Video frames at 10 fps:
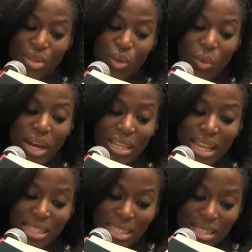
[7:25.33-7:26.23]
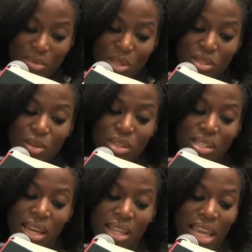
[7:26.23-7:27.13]
The wide latissimus
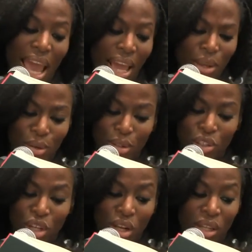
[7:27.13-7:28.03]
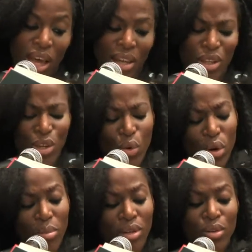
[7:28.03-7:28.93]
dorsi, the angular jawline, the
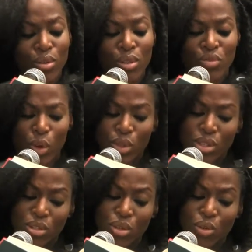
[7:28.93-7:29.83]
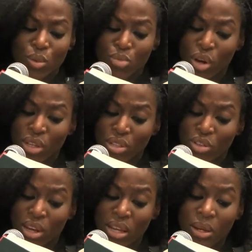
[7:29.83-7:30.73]
Yoruba nose, Fola's nose, broad and
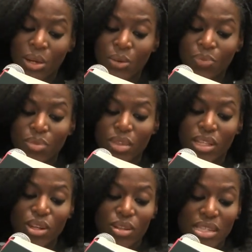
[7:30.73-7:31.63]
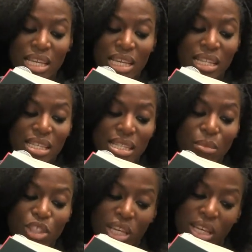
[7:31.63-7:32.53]
straight, the taut skin the
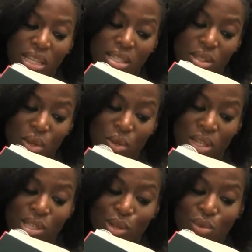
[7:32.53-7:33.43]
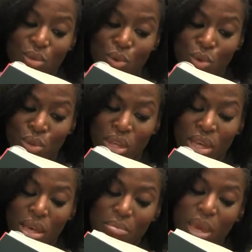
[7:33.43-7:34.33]
same shade as his own, and so smooth,
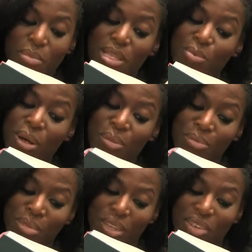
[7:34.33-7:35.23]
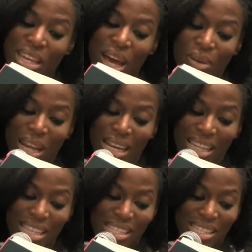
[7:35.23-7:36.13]
baby's bum, even now in
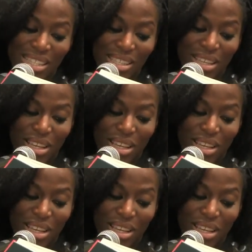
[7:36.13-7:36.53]
adolescence.